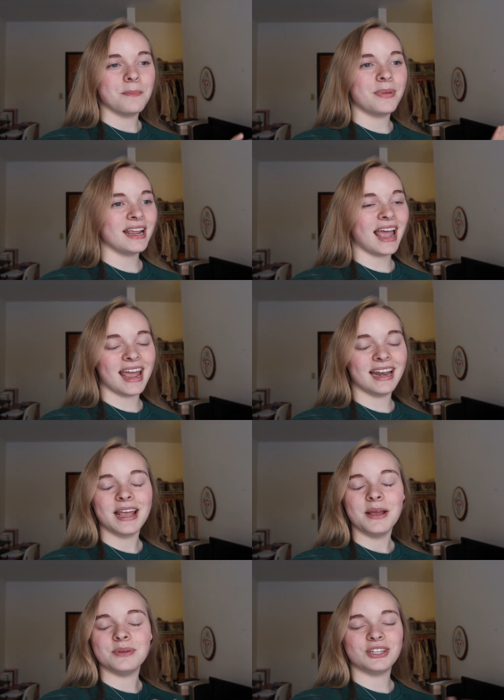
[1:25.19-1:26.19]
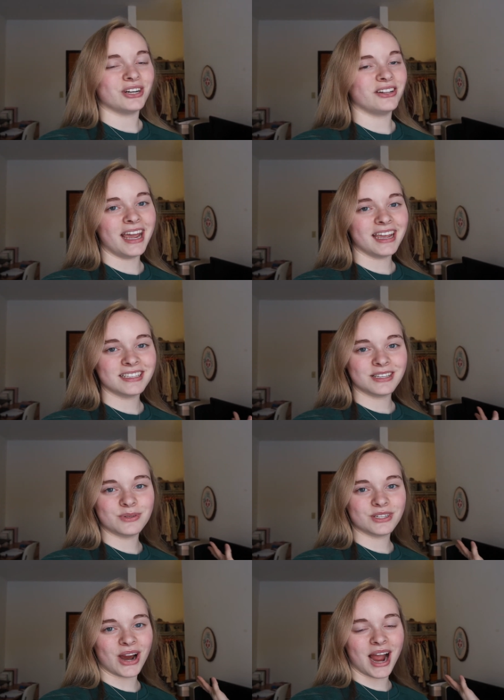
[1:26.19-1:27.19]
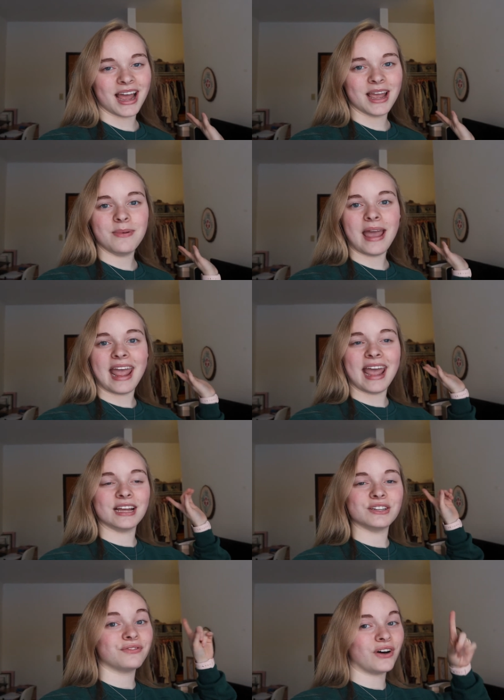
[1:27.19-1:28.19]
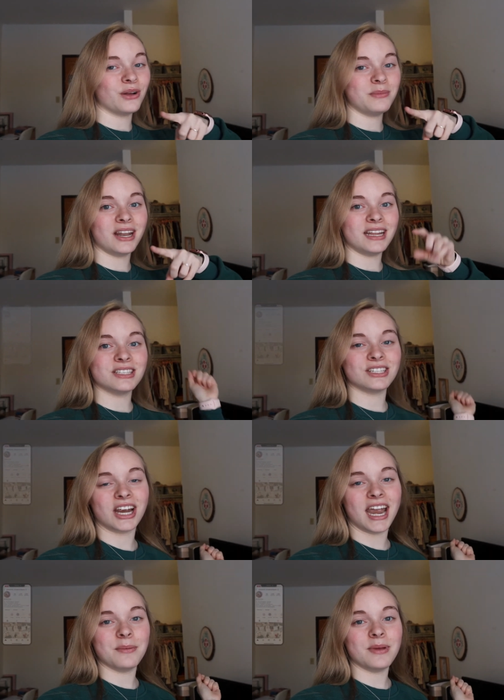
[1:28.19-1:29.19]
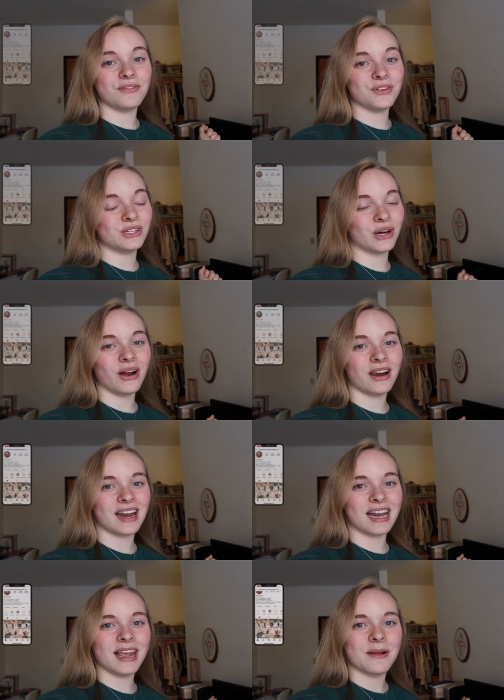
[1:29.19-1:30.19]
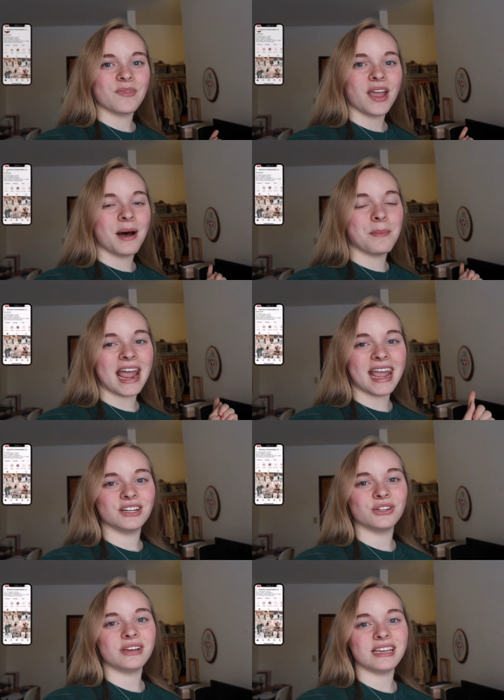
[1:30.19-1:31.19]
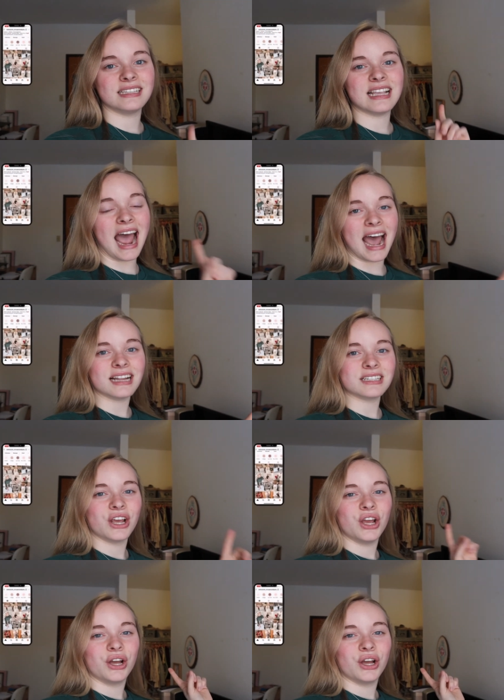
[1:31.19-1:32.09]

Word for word: But again, be sure to like and subscribe and follow me on Instagram if you don't already. My handle is at